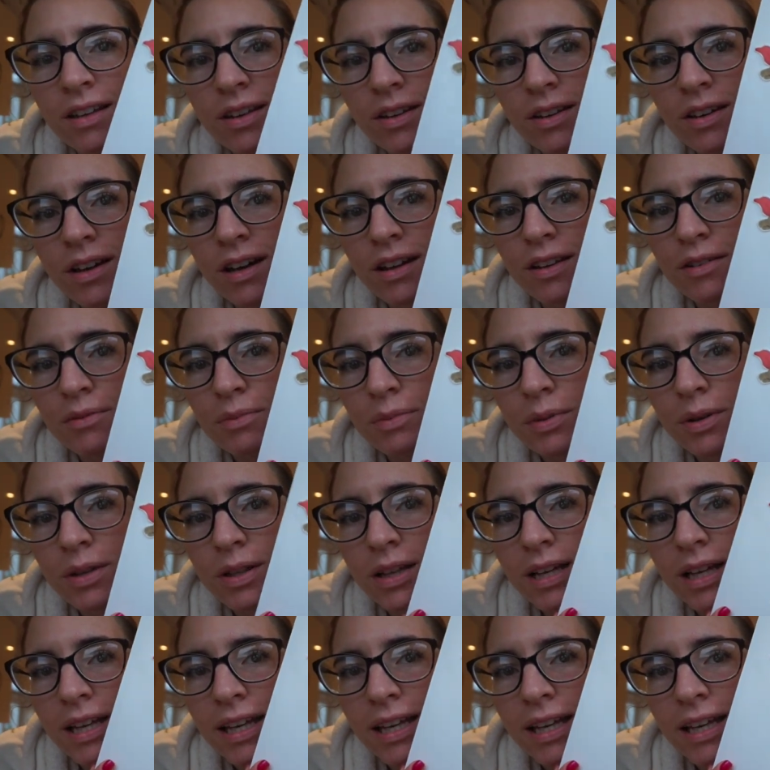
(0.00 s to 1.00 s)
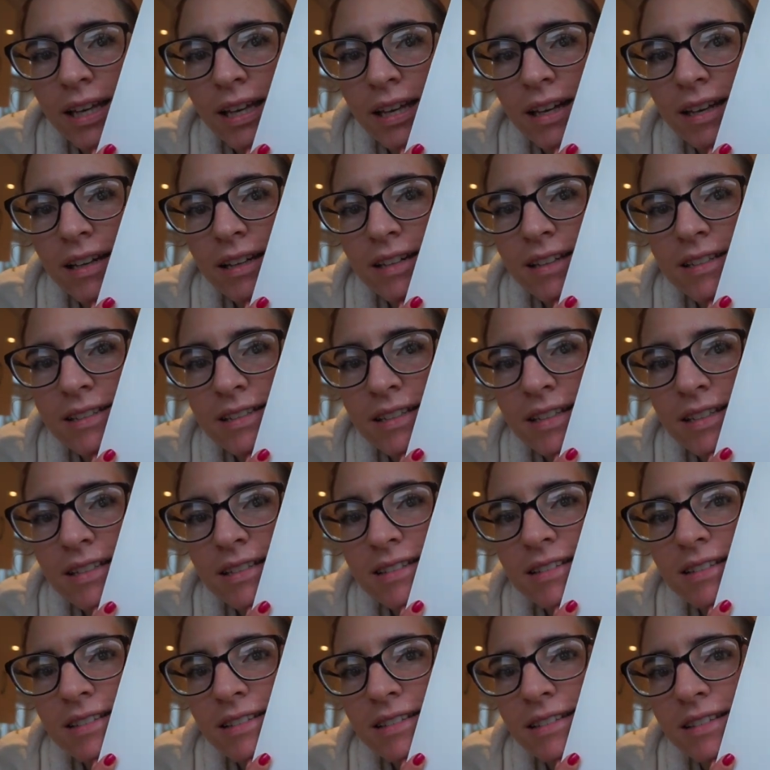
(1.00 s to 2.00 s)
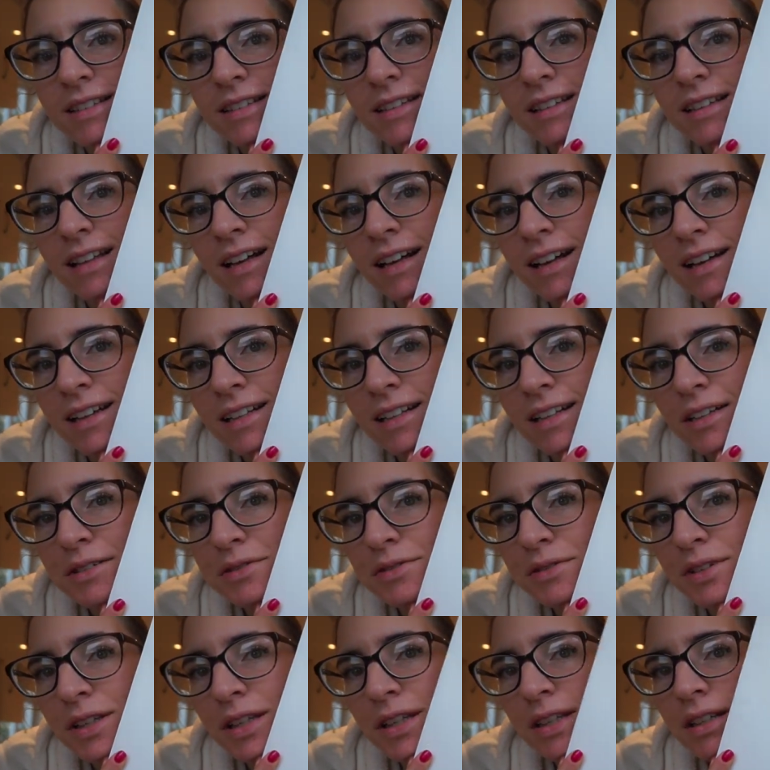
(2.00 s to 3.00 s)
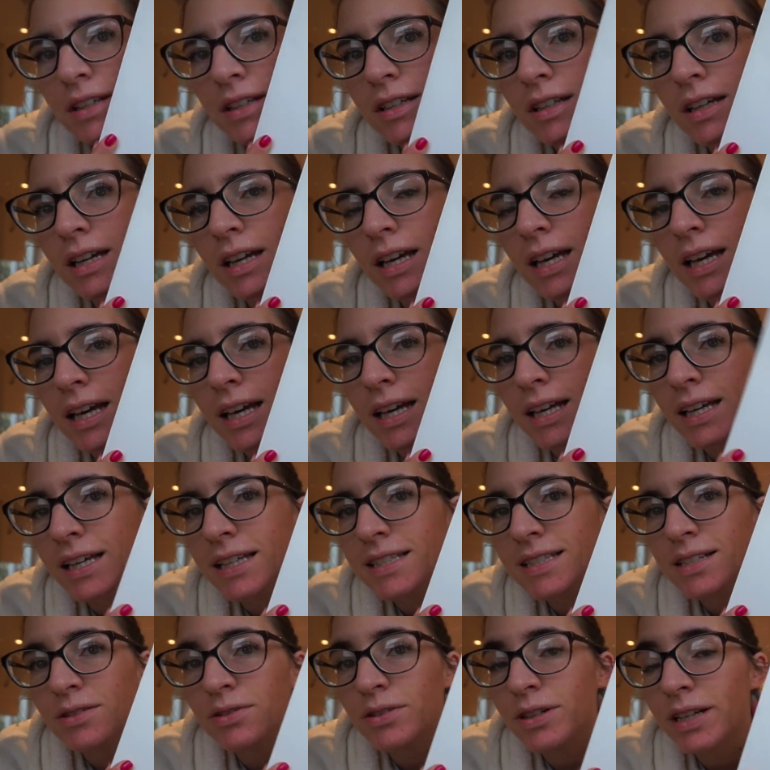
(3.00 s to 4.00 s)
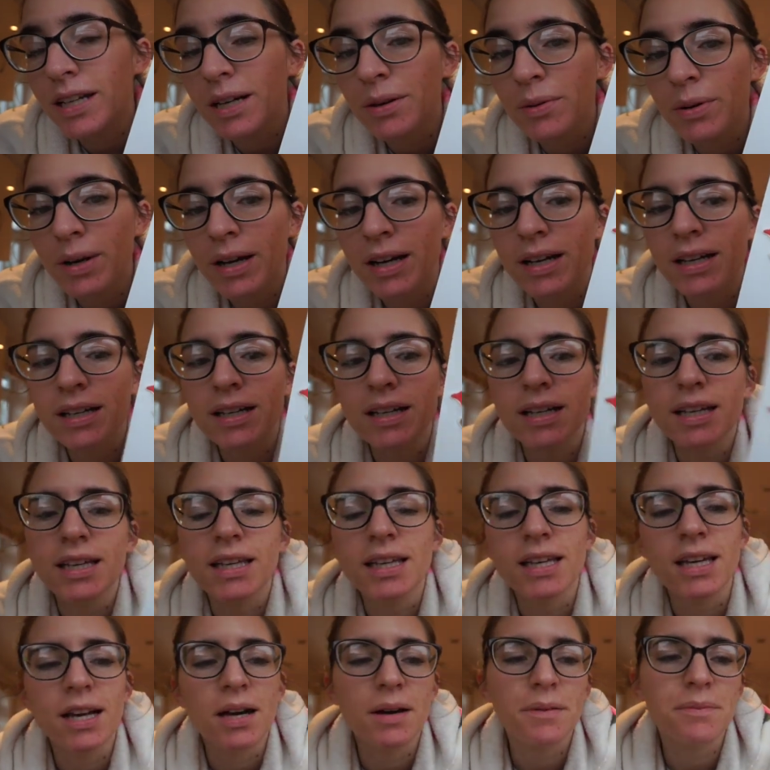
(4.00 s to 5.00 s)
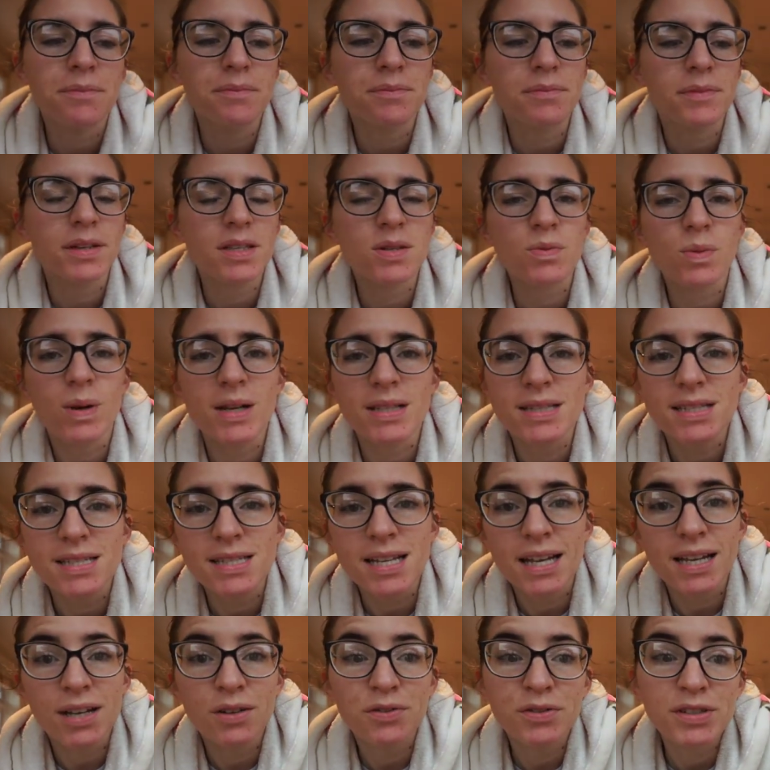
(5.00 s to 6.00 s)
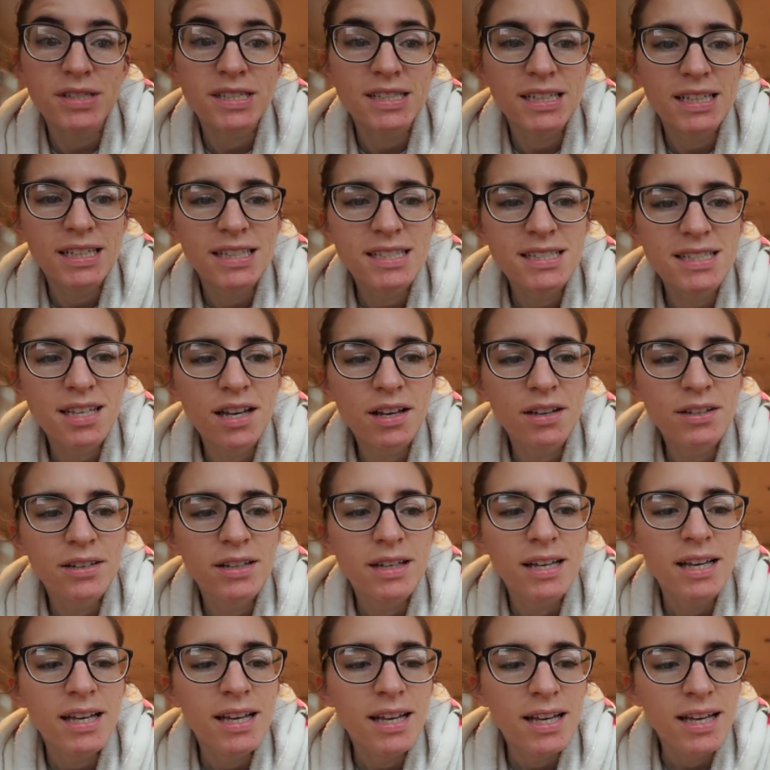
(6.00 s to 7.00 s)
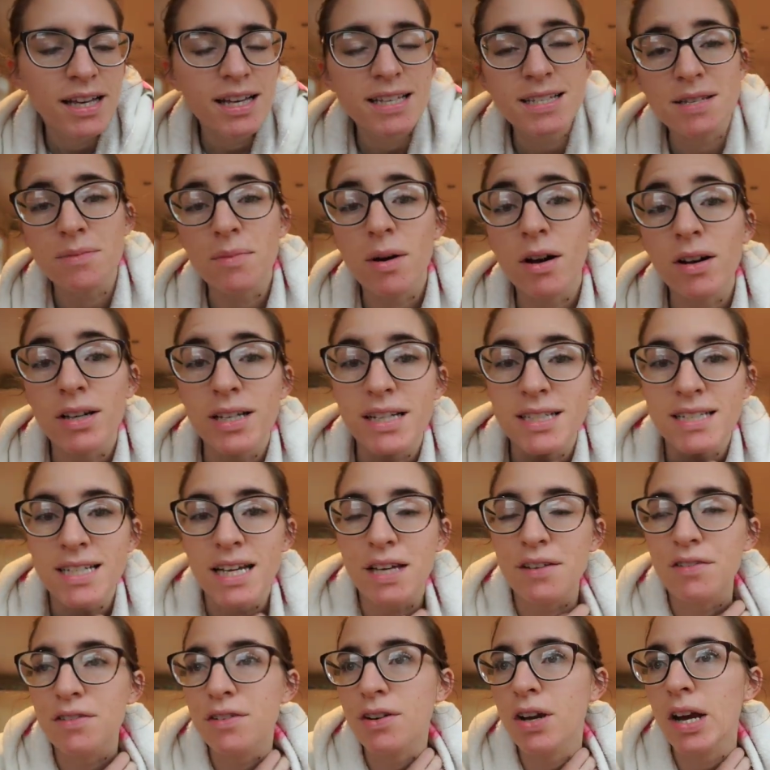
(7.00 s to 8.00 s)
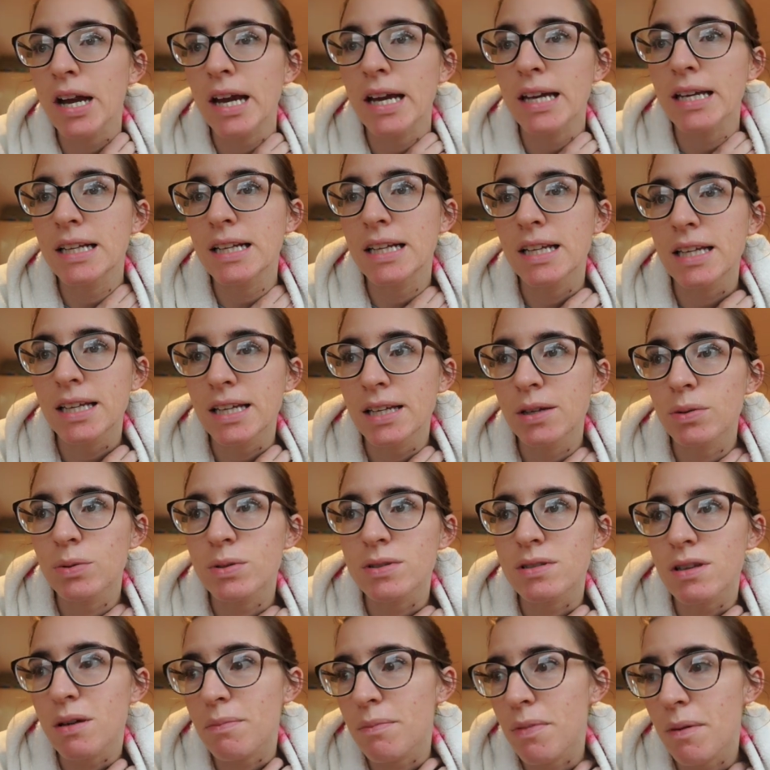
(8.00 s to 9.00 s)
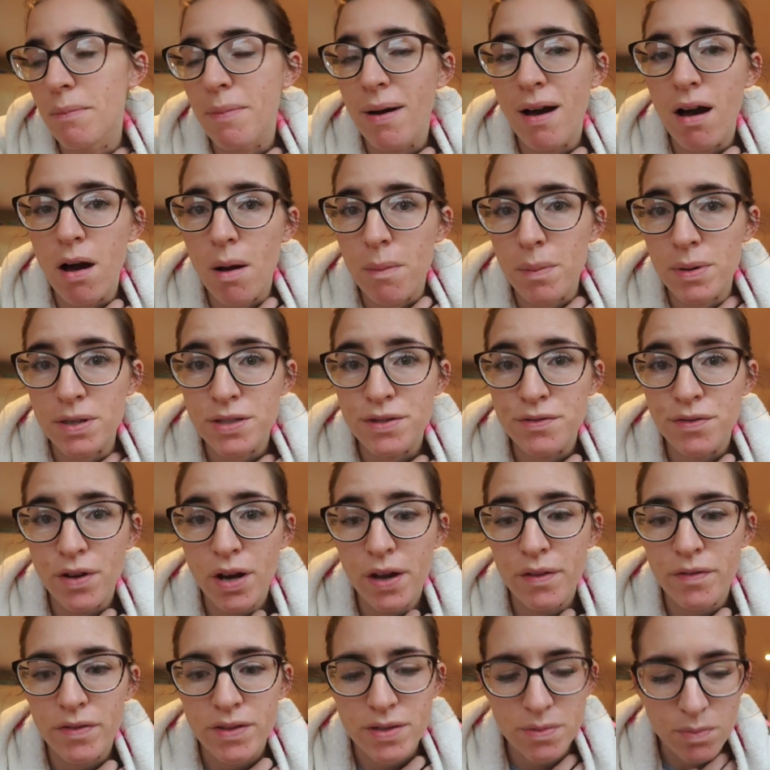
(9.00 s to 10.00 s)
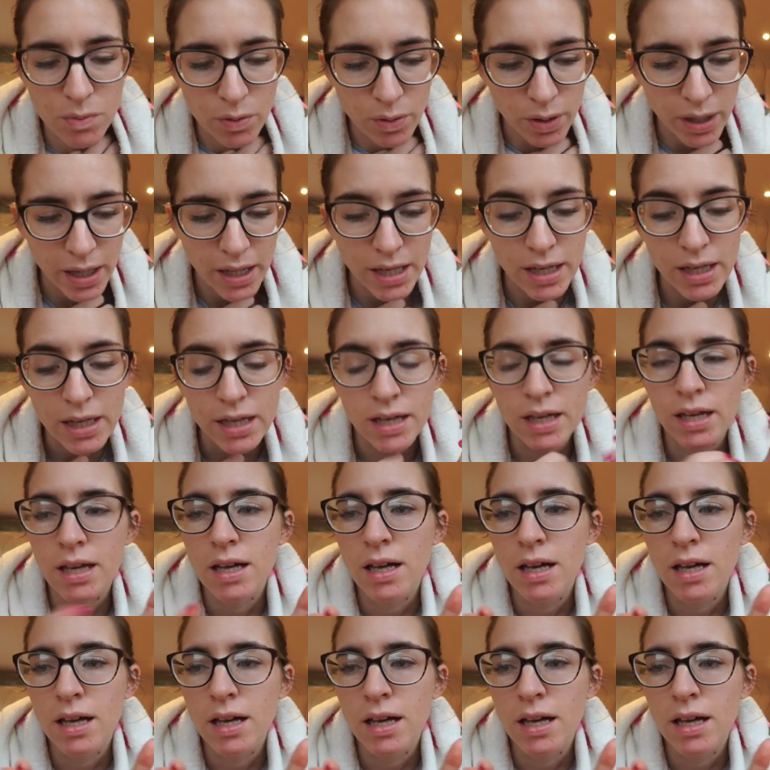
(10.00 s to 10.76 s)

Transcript: You kind of pull it here and it says, I love me." He's already at work. He um, It's Wednesday, obviously, so it's a market day for Gray and he was up at about half past five this morning.